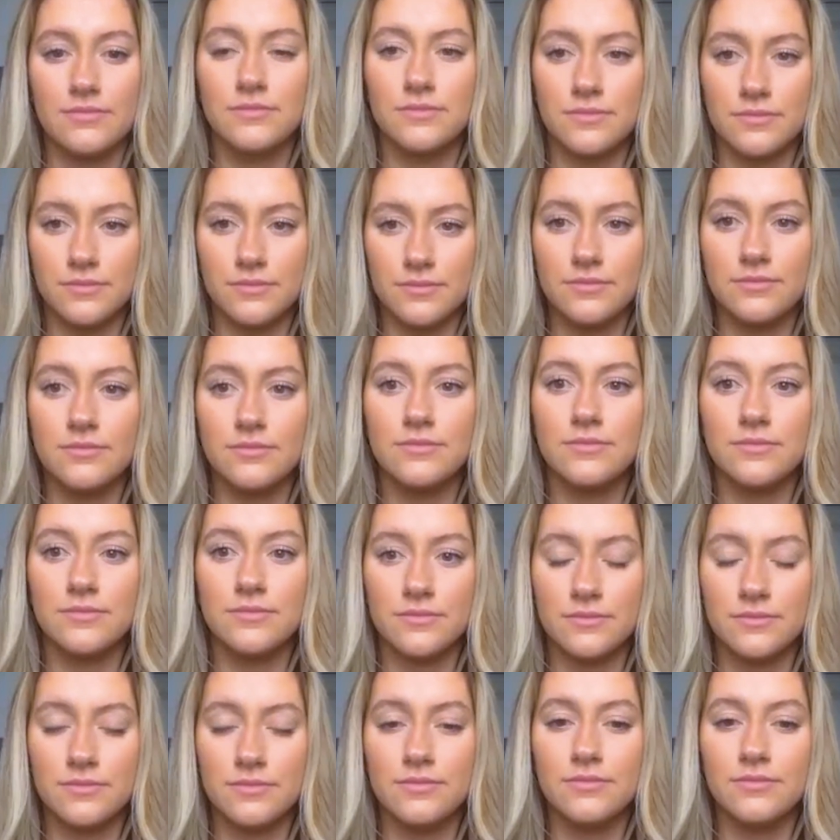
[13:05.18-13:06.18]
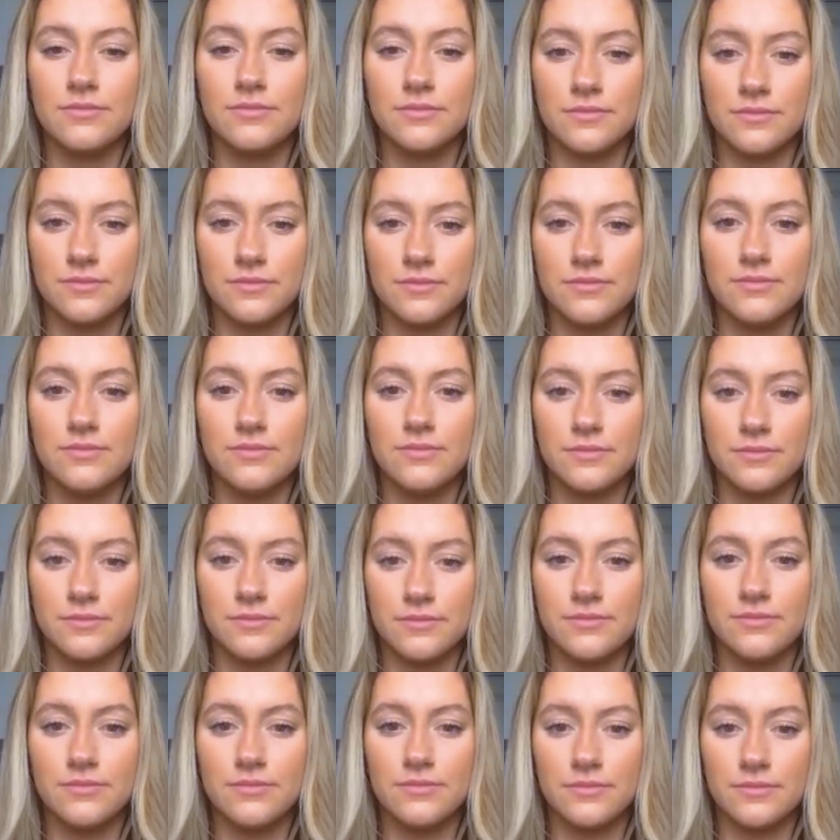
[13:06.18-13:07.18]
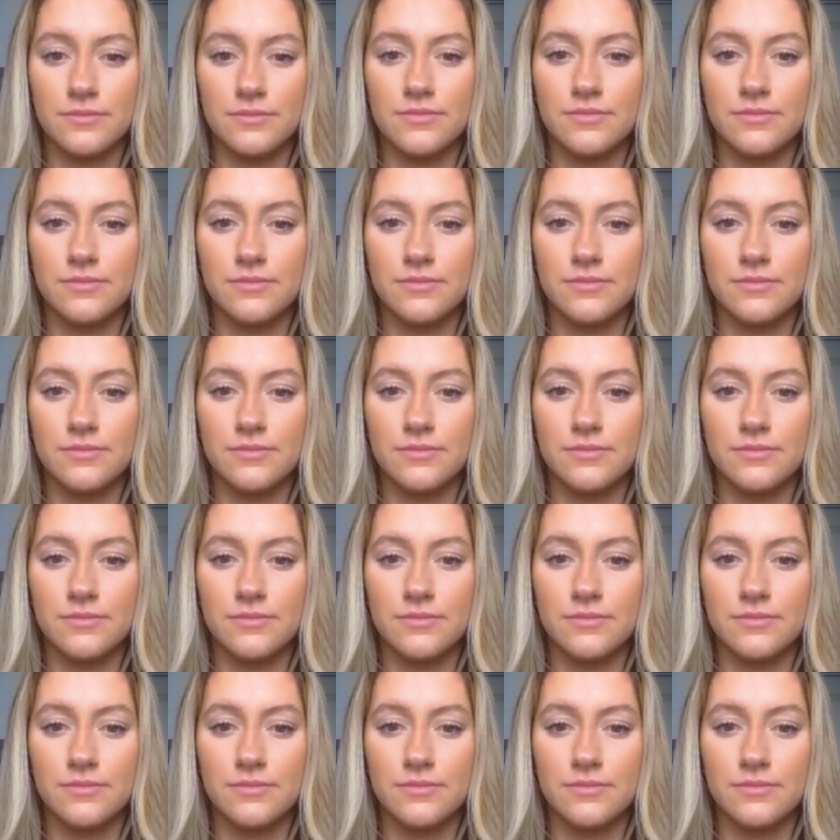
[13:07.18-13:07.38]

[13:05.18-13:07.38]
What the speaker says: This person isn't speaking.